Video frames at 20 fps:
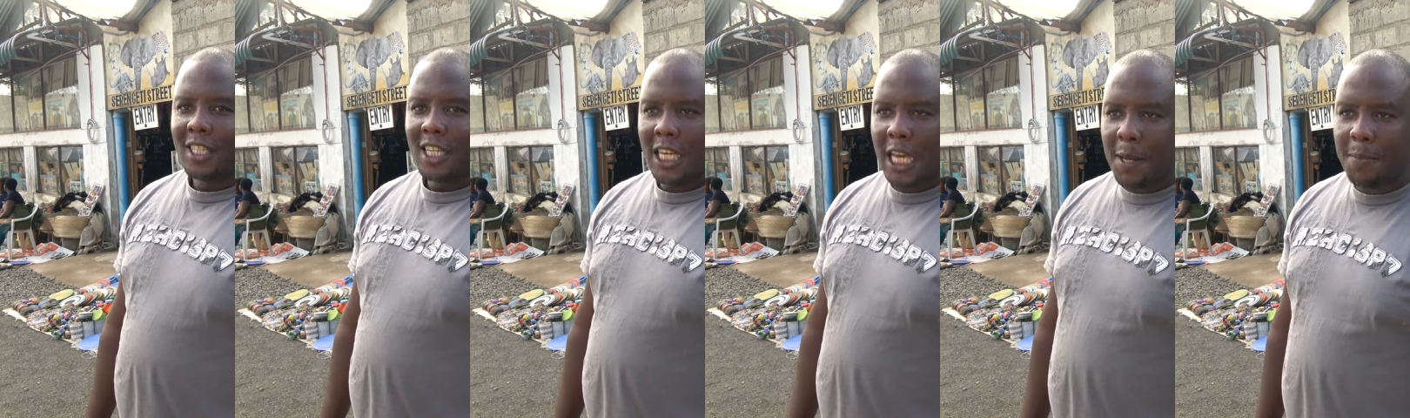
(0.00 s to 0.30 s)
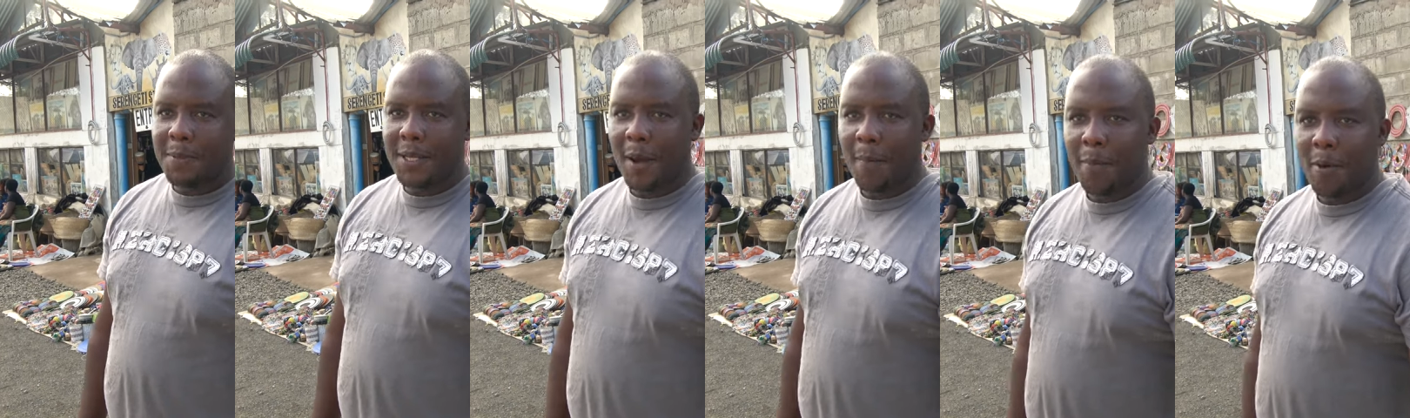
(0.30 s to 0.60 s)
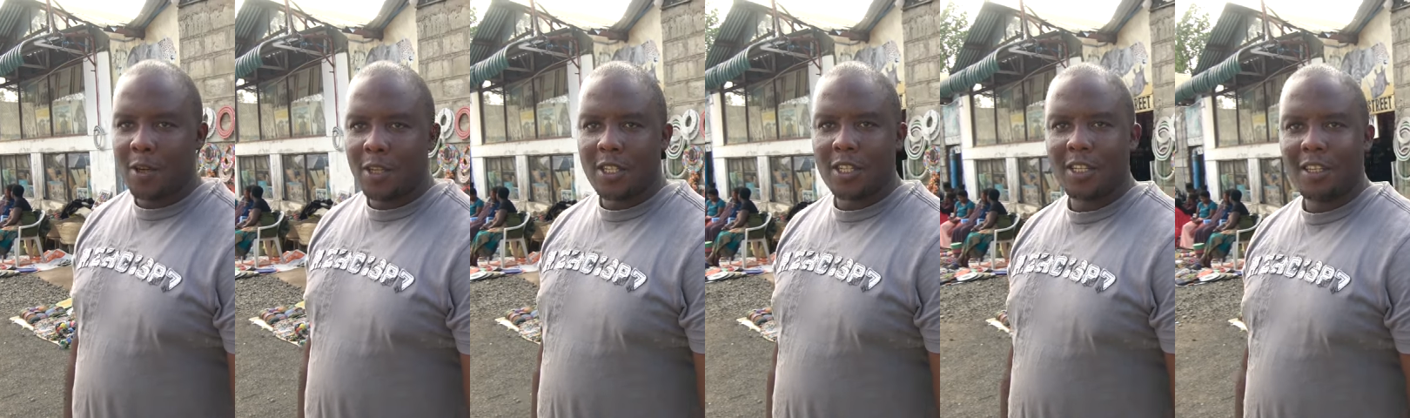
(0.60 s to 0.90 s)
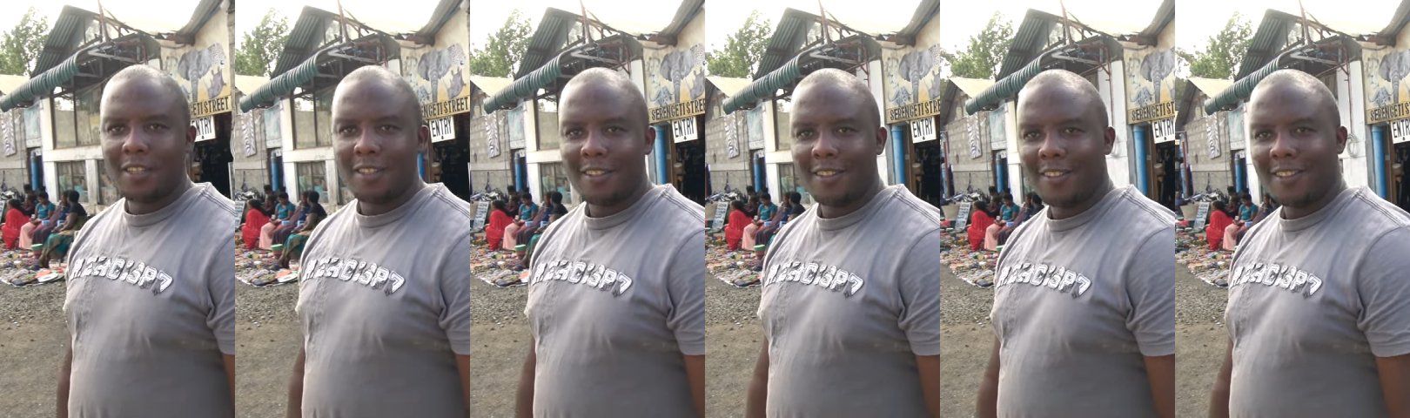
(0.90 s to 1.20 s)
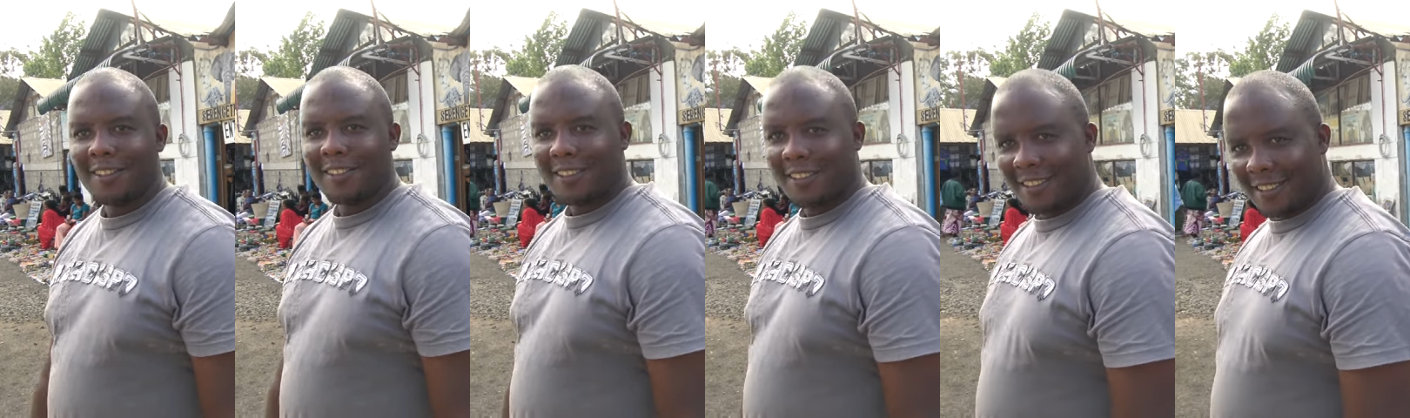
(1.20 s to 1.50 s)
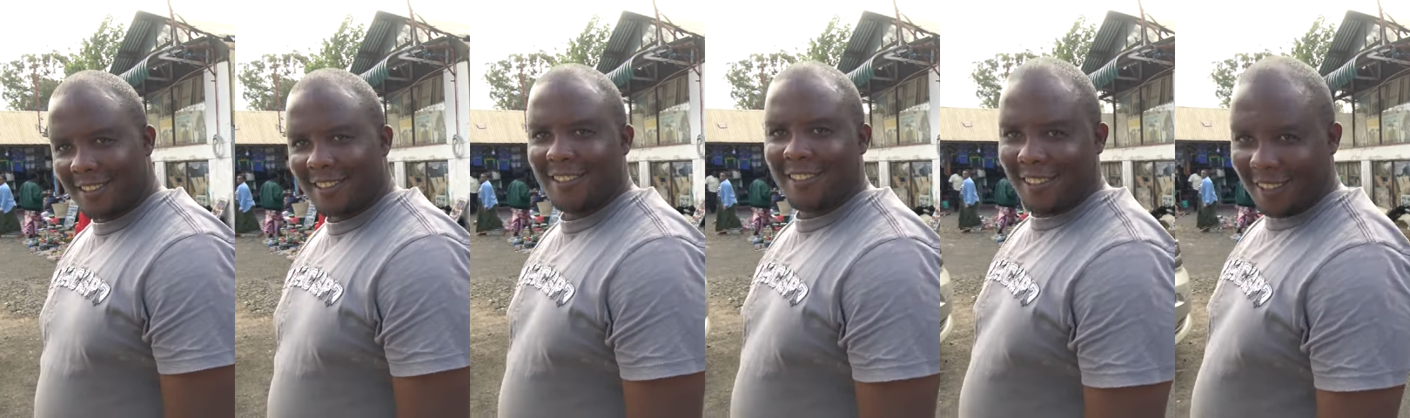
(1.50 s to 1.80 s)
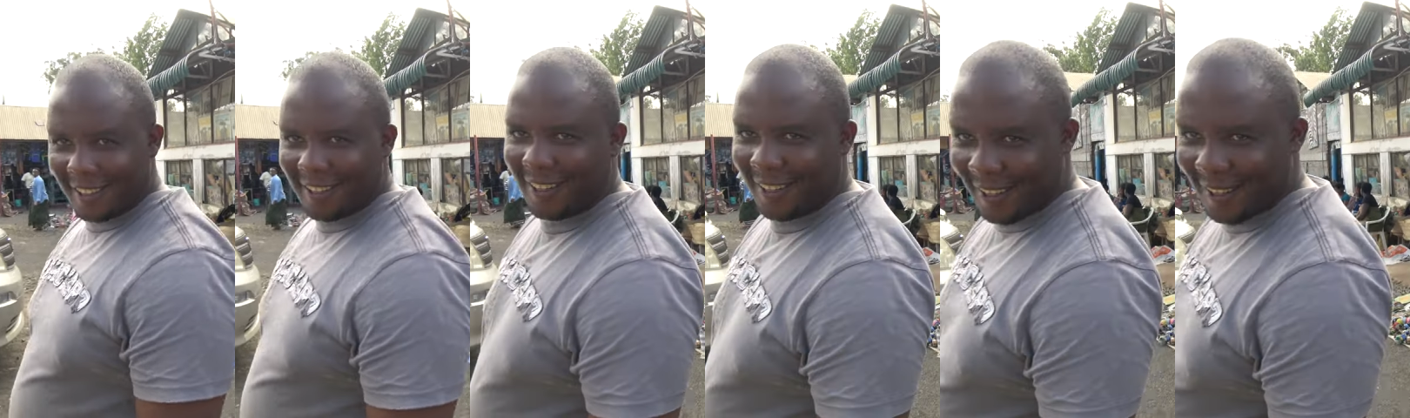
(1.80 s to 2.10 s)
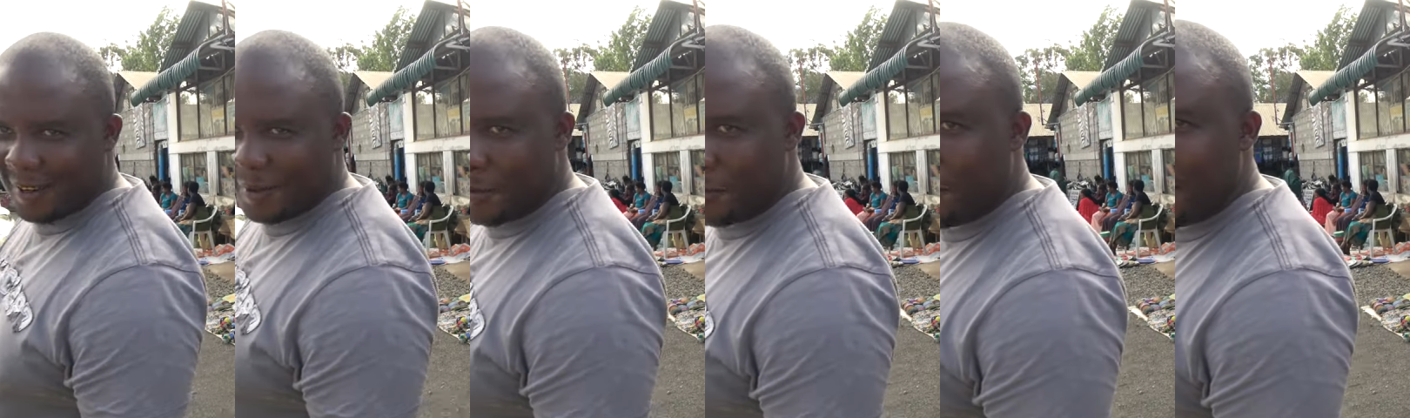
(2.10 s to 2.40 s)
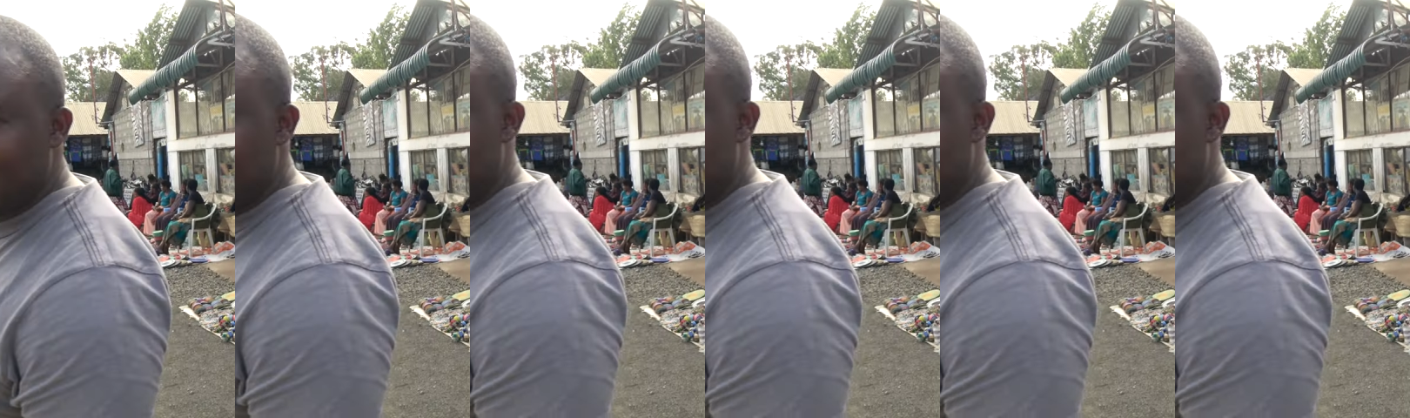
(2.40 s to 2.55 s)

Keep supporting. They're all, they're all made by uh, Maasai people.